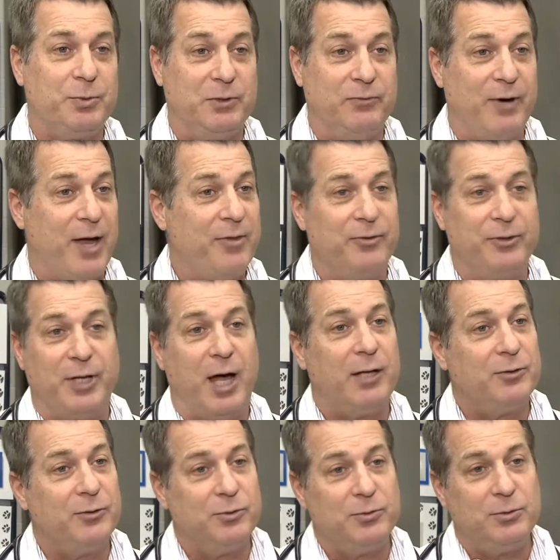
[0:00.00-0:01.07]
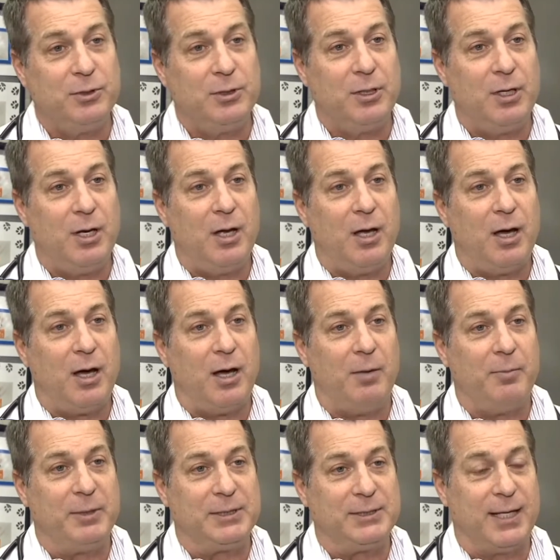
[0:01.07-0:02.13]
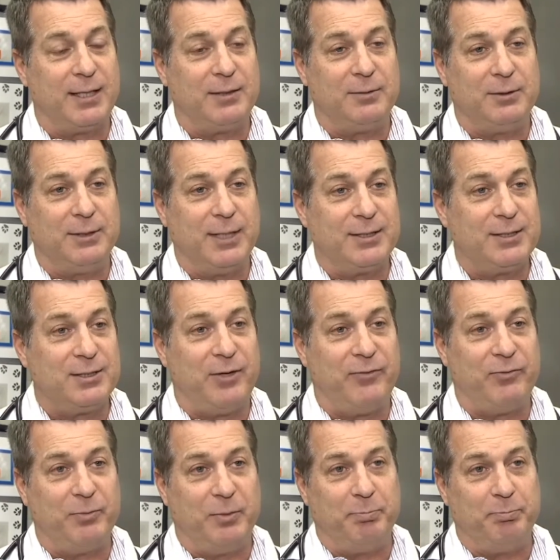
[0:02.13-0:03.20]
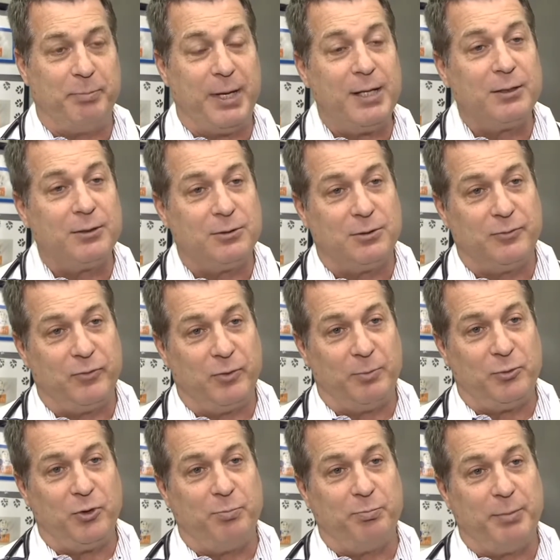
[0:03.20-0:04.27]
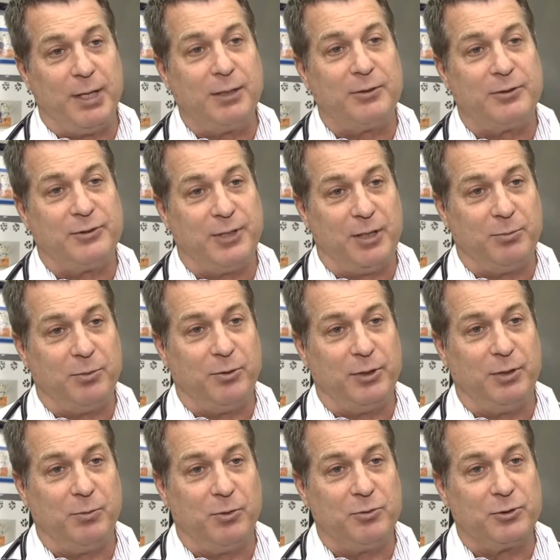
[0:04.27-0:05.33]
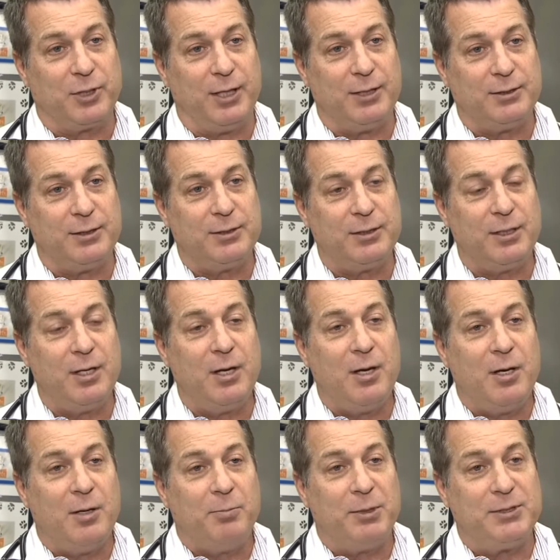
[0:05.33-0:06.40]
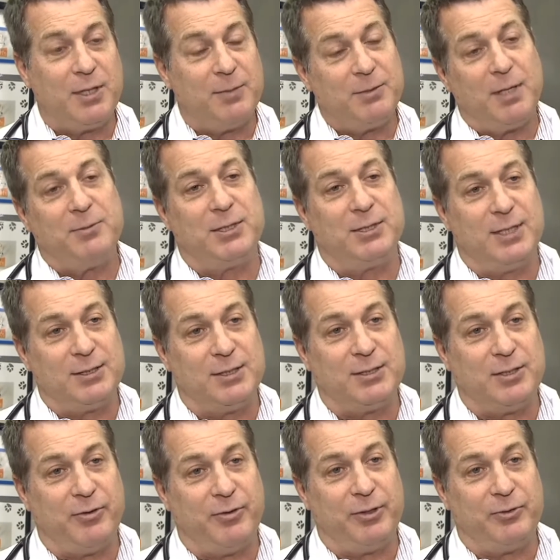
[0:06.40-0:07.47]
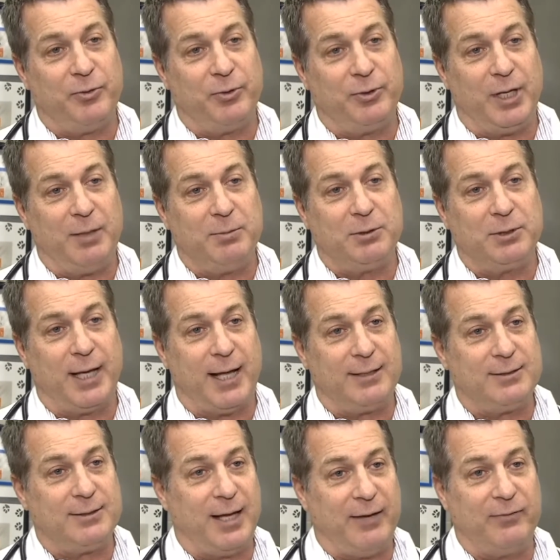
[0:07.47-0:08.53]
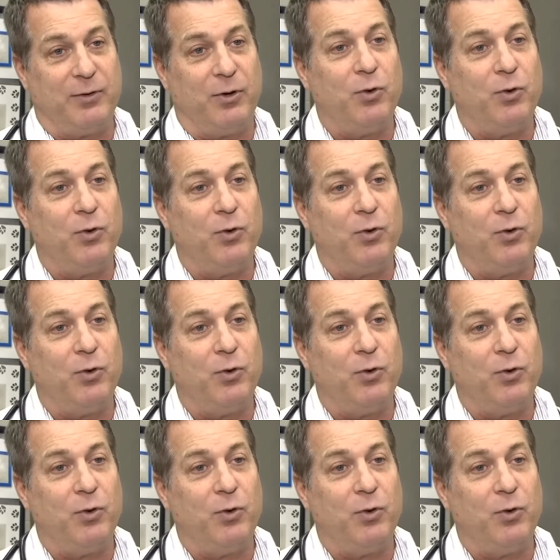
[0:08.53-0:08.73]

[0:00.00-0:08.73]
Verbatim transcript: we'd rather not do. It's not necessary from a pure medical standpoint in most cases, but sometimes it's necessary to enable cats to have a